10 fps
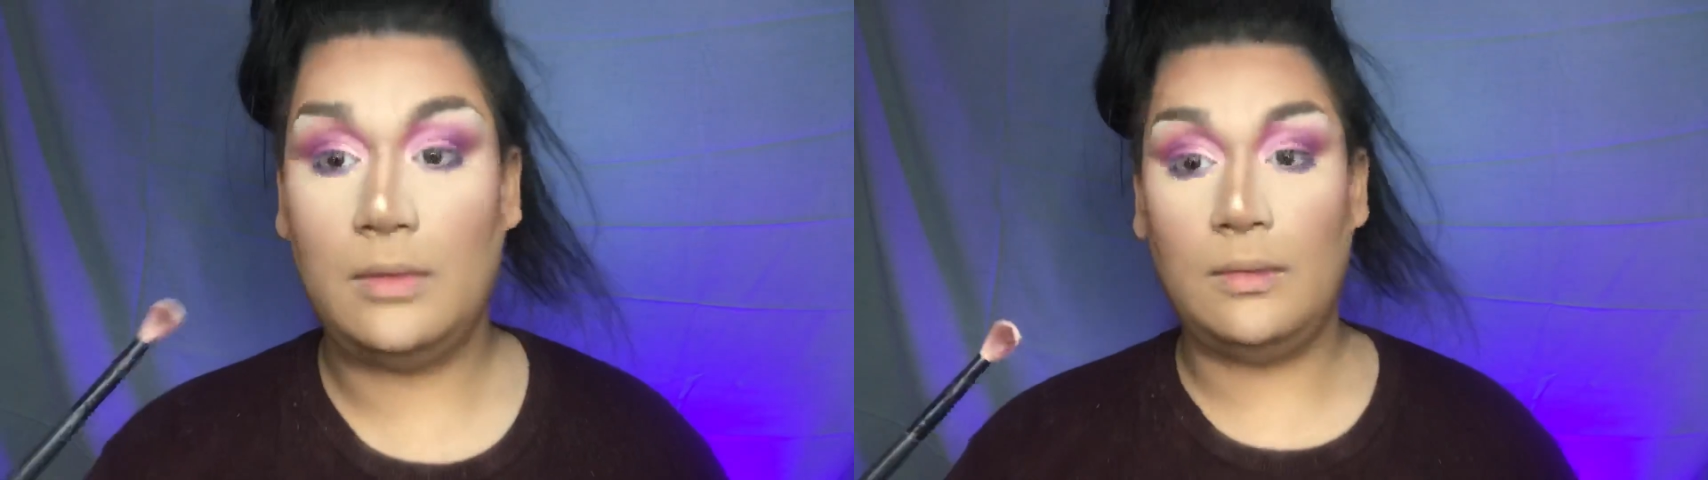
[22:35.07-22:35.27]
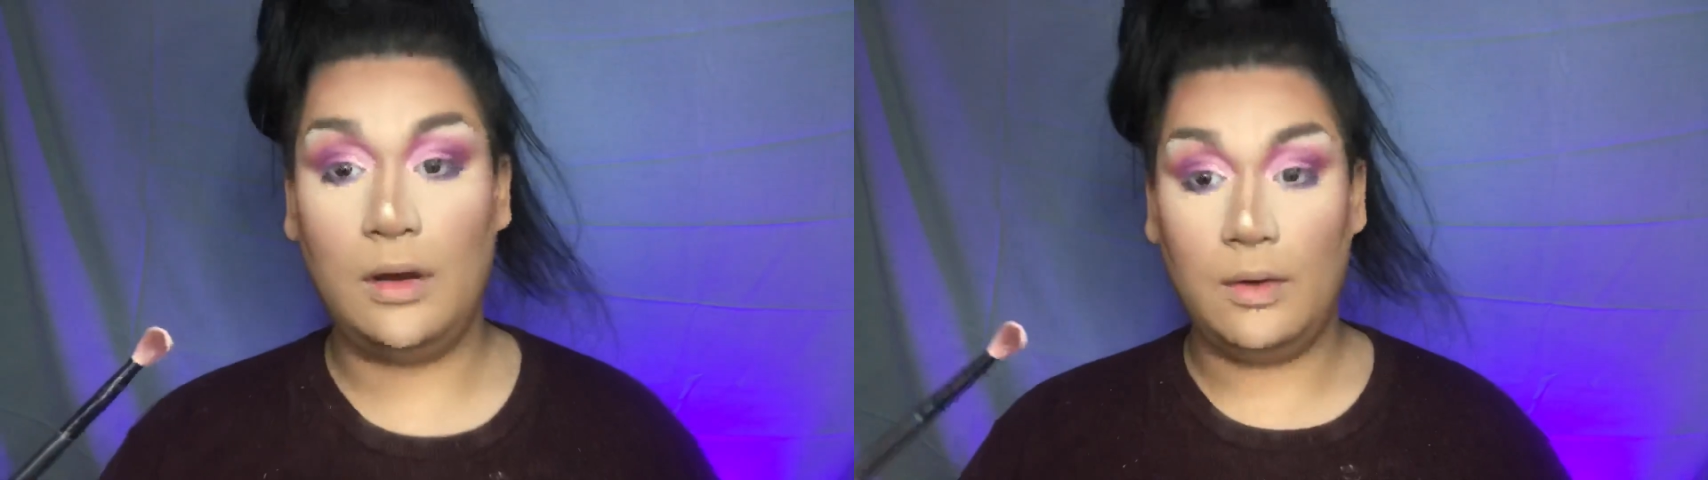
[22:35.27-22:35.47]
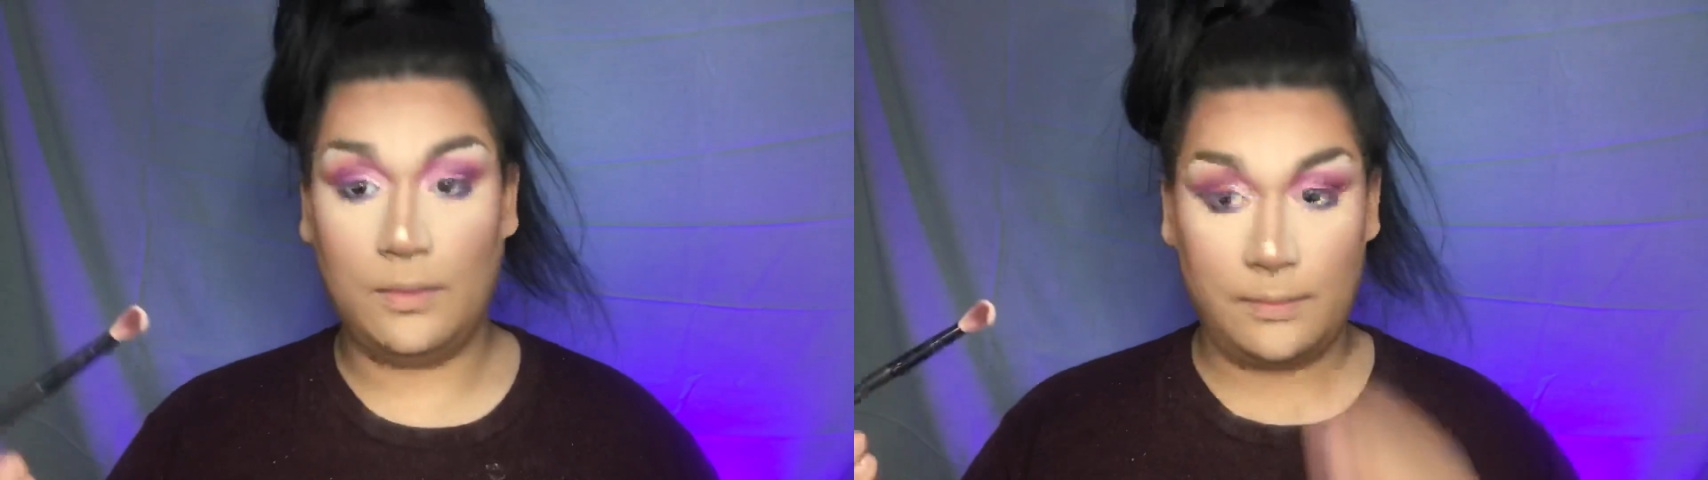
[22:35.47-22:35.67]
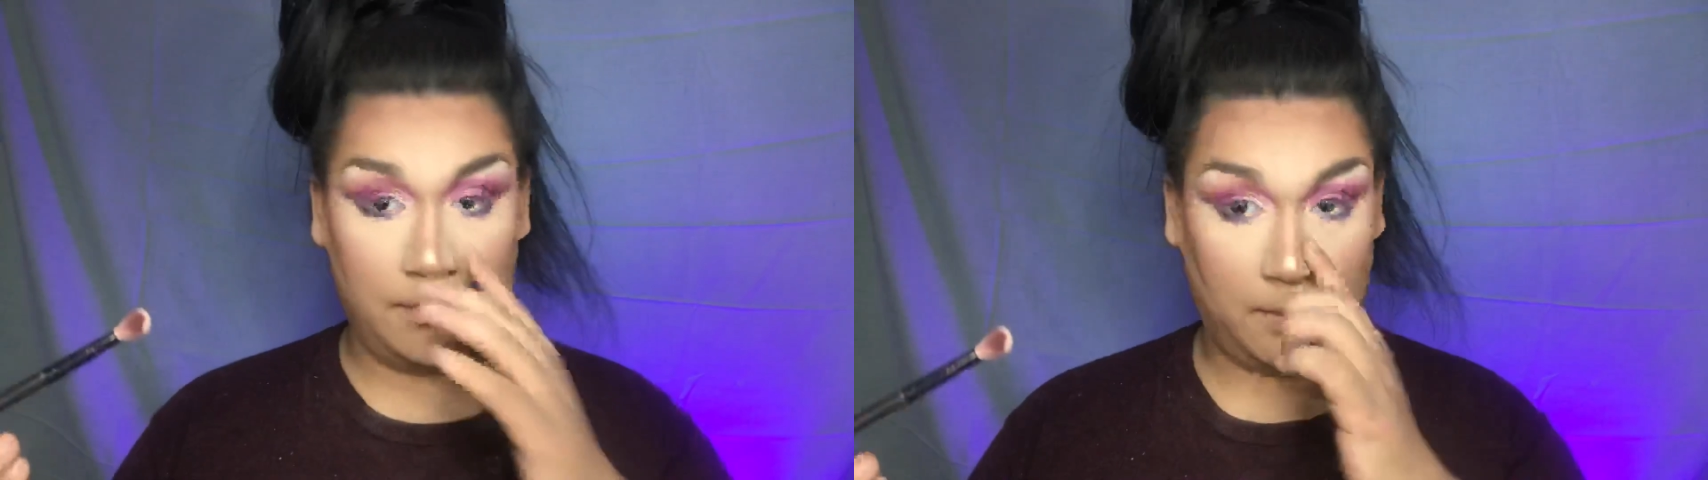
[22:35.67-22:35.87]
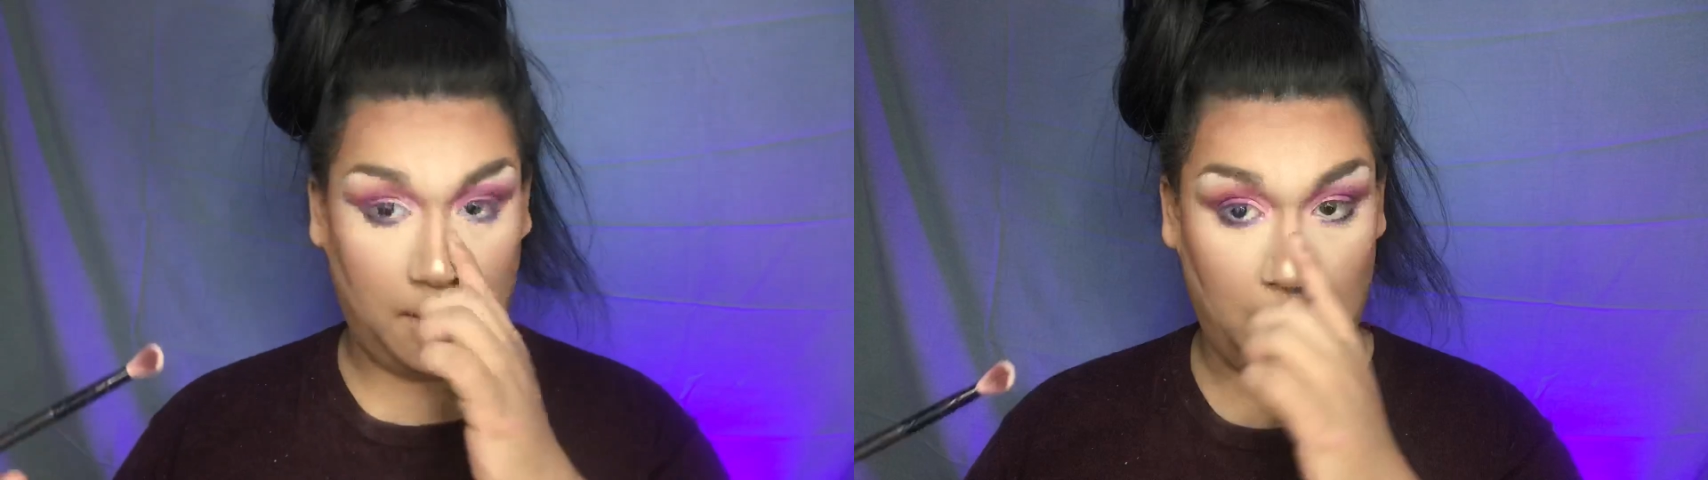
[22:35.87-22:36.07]
Woo!
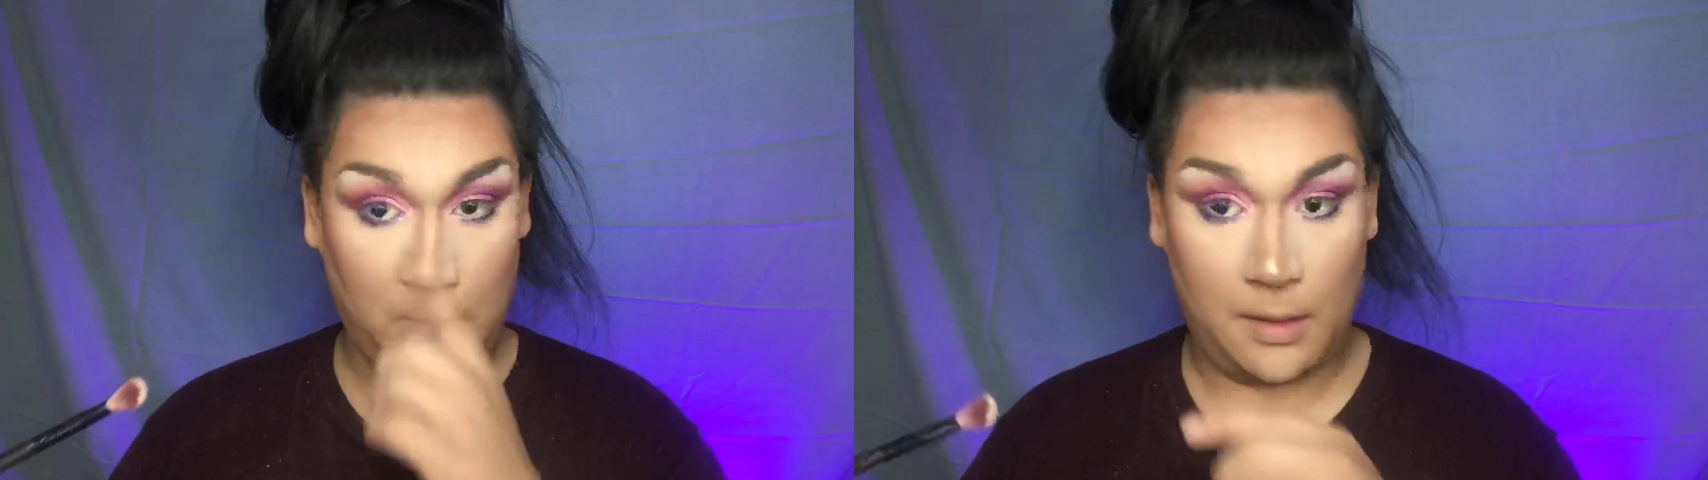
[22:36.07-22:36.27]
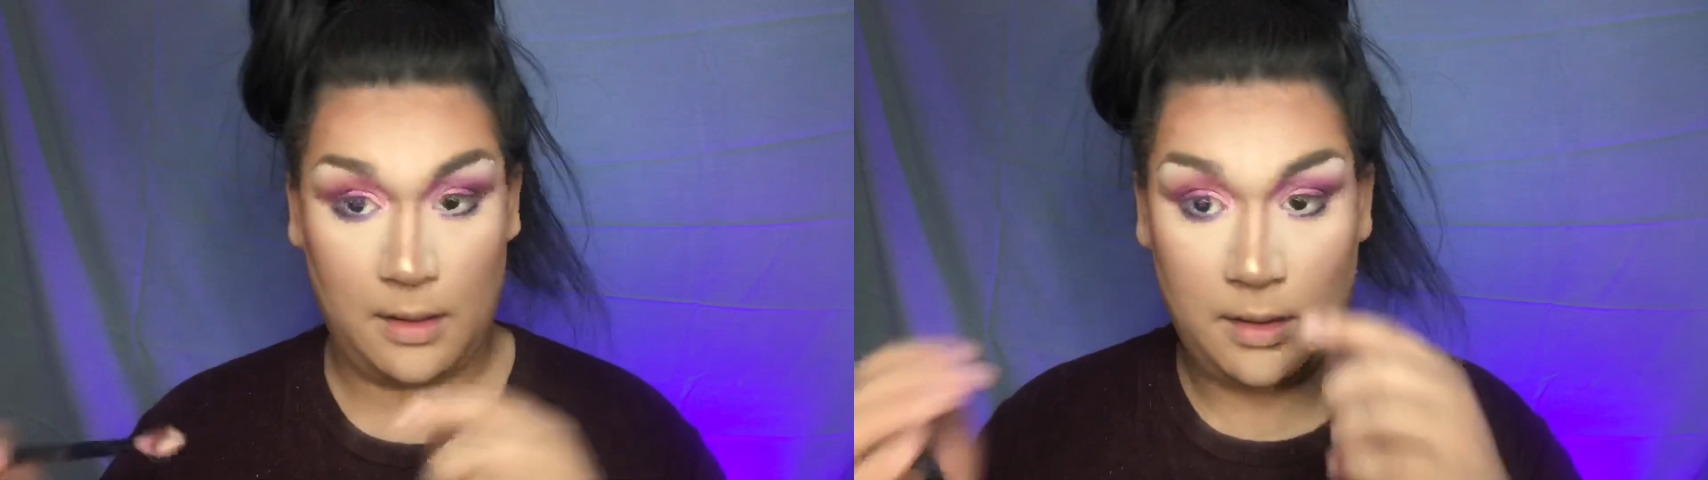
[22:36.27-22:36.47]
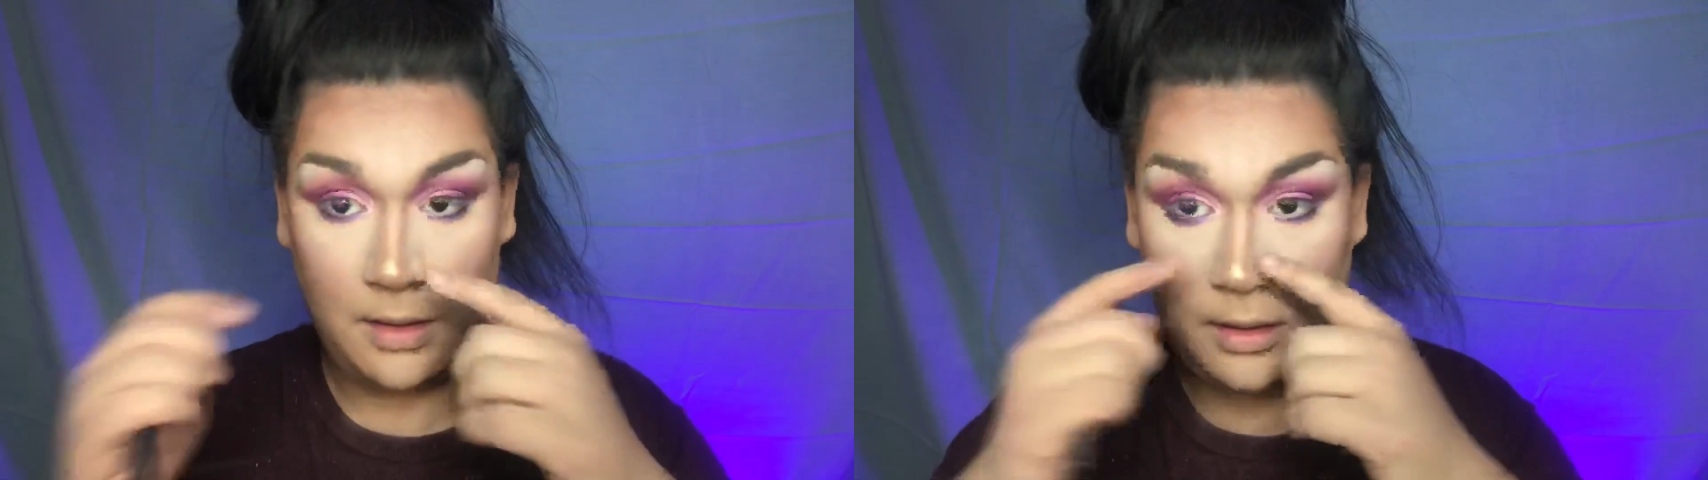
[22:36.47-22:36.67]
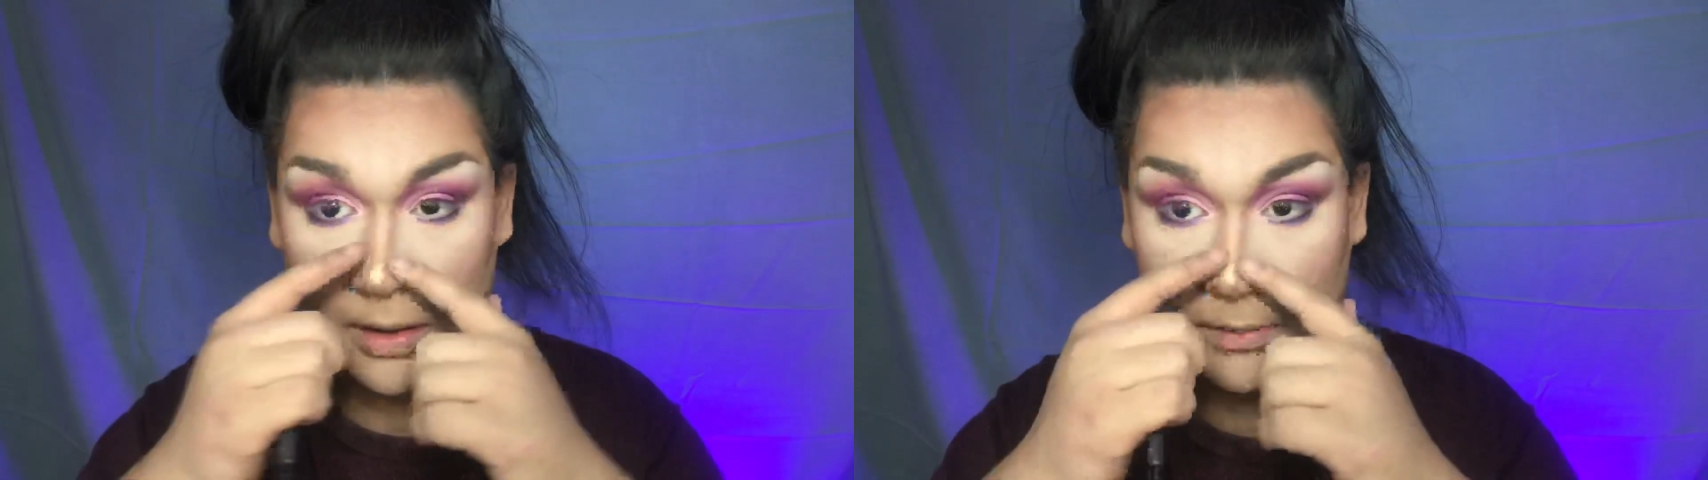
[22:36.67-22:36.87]
Yep.